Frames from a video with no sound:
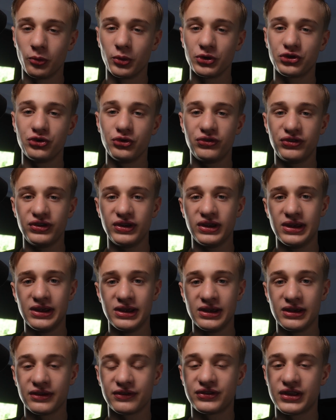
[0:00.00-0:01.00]
what you see
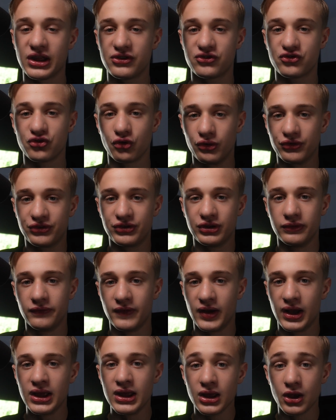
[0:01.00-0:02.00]
here is that Jon
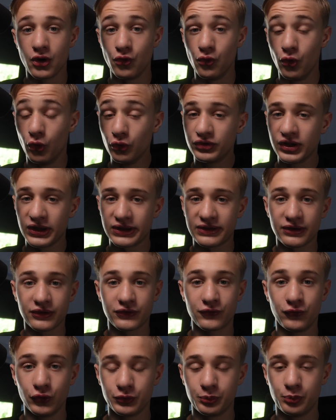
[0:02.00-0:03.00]
Silva rotated his
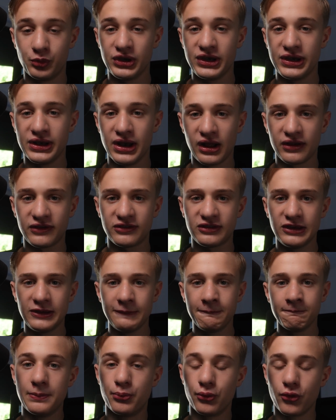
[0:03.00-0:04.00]
foot pretty nicely.
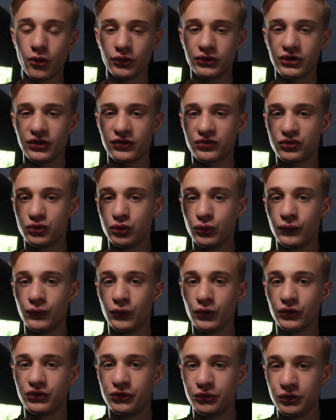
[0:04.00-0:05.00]
He brought his 2
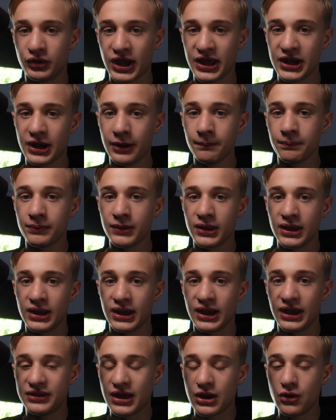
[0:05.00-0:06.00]
foot together
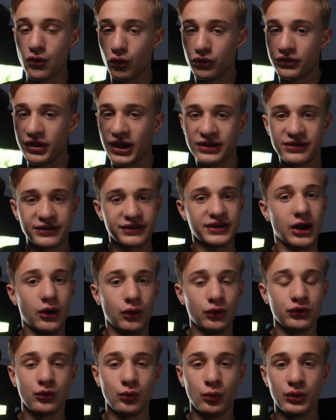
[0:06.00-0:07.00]
and then rotated
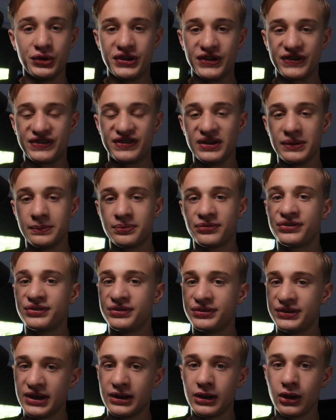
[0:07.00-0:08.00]
out with his hips,
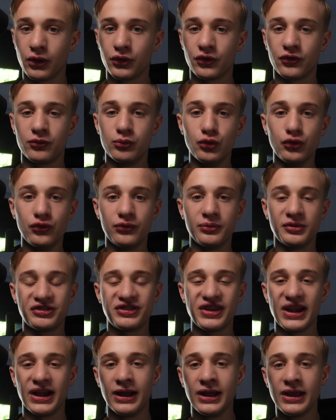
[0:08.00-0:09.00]
did a lot of movement
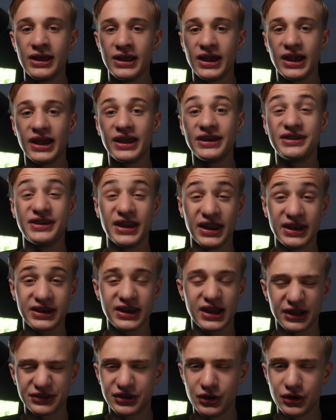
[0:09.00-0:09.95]
there, and then got